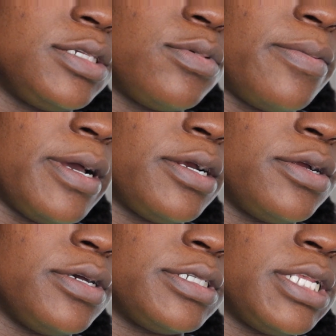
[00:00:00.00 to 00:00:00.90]
is what my
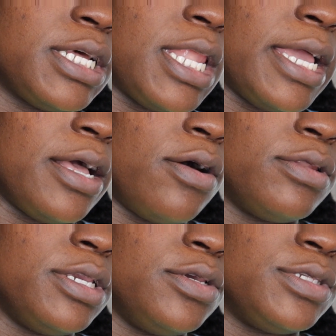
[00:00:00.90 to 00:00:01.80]
curls look like
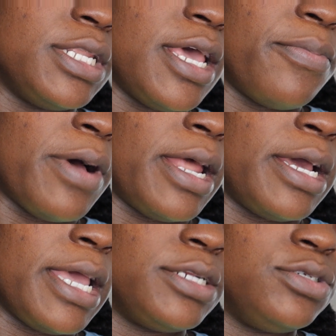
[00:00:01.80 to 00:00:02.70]
only using that
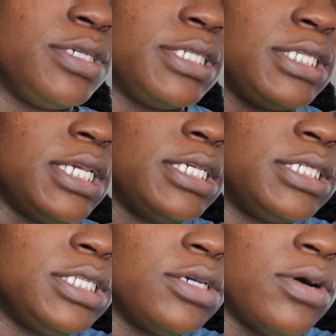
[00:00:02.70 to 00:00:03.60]
product. As you can see,
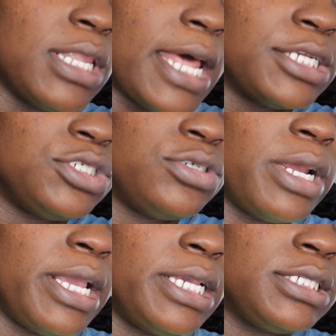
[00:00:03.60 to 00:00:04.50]
still a lot of
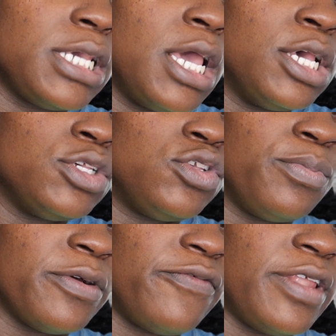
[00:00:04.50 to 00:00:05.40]
strays,
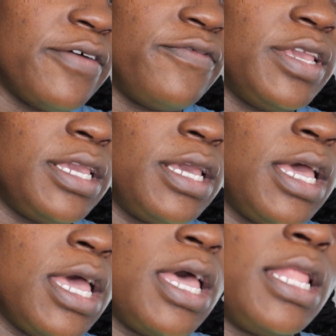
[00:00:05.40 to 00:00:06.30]
super fluffy.
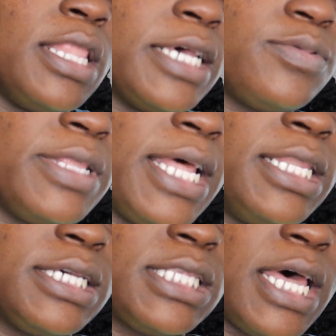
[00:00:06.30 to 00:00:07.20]
That's what that
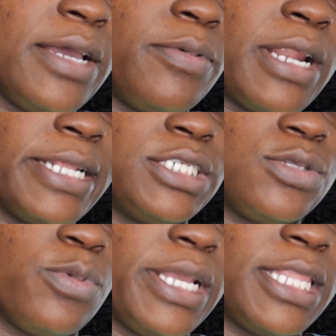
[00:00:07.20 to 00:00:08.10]
looks like when I
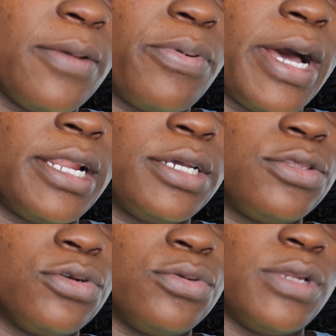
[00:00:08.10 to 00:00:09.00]
just rake that product
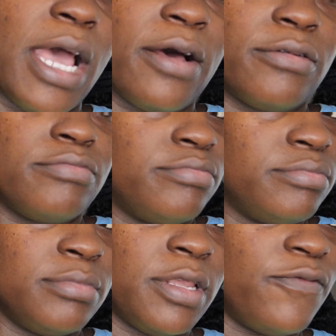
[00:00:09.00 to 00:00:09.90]
through. Now,
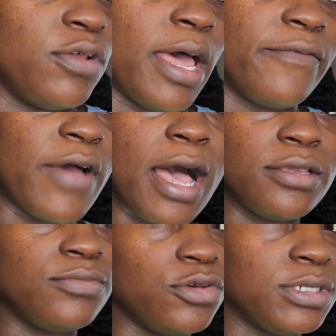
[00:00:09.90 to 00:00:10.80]
if you like
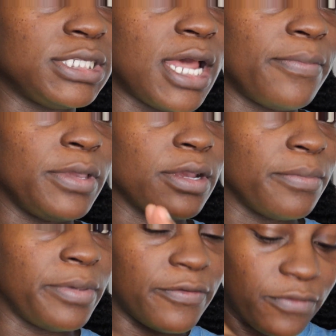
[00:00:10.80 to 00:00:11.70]
volume, you can stop here.
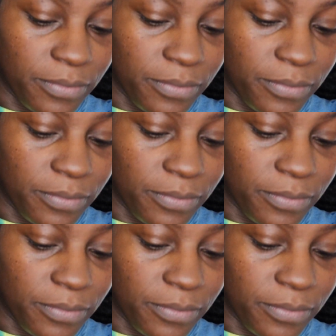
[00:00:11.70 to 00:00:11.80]
But for